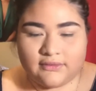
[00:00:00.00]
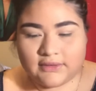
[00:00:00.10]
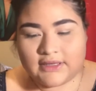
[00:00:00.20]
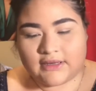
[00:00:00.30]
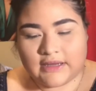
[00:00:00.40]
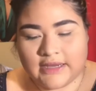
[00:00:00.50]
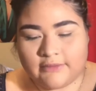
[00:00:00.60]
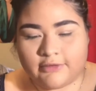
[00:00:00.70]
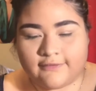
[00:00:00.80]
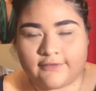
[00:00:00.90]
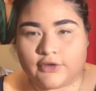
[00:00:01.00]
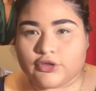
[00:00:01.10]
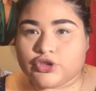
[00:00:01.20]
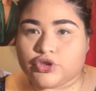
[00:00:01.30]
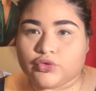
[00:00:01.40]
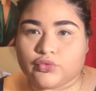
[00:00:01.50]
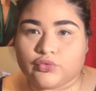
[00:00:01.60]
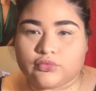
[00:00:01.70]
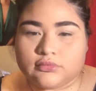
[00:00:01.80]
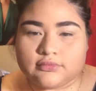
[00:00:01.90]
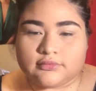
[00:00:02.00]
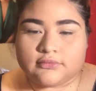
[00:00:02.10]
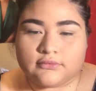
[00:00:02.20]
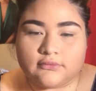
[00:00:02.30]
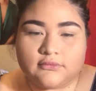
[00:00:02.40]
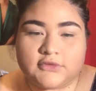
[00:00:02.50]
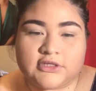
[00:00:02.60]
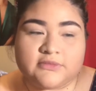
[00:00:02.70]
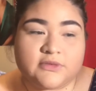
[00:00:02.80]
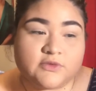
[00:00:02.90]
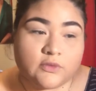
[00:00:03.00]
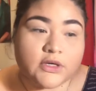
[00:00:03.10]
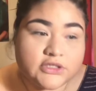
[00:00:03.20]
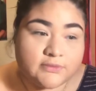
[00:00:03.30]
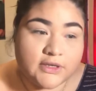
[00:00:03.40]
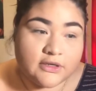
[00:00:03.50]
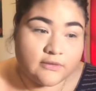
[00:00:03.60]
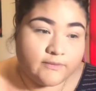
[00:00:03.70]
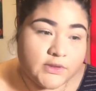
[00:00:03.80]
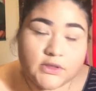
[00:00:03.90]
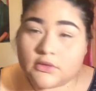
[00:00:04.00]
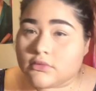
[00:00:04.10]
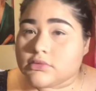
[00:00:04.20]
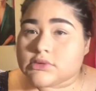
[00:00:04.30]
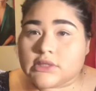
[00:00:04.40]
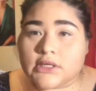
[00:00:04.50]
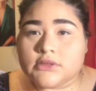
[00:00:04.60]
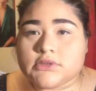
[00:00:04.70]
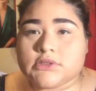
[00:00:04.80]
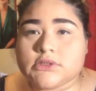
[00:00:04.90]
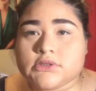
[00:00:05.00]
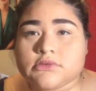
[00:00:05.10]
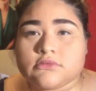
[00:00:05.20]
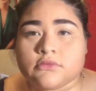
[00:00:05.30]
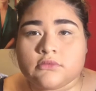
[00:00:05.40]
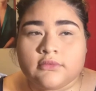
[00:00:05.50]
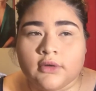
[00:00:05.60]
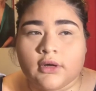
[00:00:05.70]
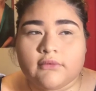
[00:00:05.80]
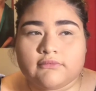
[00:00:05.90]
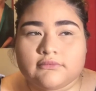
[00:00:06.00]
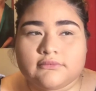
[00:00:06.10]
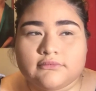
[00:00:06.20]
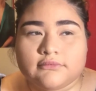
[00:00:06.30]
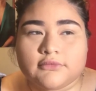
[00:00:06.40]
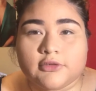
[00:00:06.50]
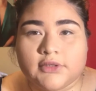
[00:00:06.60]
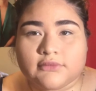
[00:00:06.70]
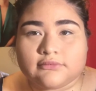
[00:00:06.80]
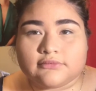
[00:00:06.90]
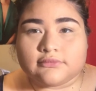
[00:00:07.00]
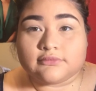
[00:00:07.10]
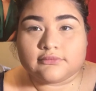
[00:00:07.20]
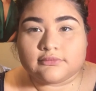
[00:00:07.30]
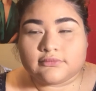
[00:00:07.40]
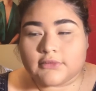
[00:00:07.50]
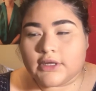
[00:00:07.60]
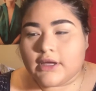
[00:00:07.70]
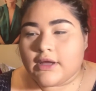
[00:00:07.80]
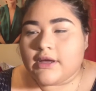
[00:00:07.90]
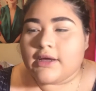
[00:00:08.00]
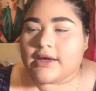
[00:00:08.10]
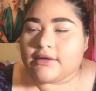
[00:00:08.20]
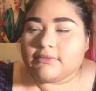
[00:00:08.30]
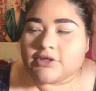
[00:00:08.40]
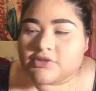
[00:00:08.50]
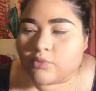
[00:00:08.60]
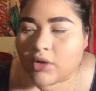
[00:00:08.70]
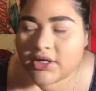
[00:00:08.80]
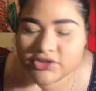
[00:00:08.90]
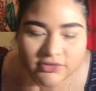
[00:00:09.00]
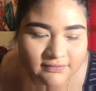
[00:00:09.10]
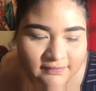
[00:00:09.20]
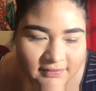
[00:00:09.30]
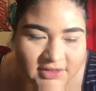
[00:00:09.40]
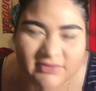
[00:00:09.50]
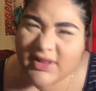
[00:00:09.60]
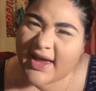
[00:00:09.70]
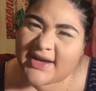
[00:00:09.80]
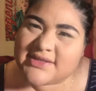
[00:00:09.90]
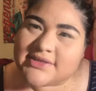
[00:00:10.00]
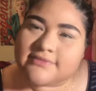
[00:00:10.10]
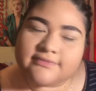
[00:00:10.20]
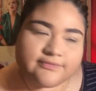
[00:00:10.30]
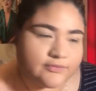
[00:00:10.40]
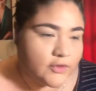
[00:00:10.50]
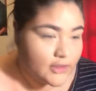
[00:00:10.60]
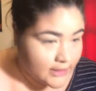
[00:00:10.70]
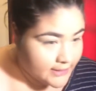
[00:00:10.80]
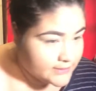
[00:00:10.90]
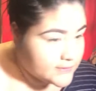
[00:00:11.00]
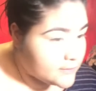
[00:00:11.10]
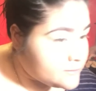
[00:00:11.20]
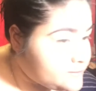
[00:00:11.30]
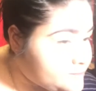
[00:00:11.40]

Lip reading: Like, I prefer to sometimes watch makeup videos and just not do it. And I just watch. It's relaxing. Alright, so,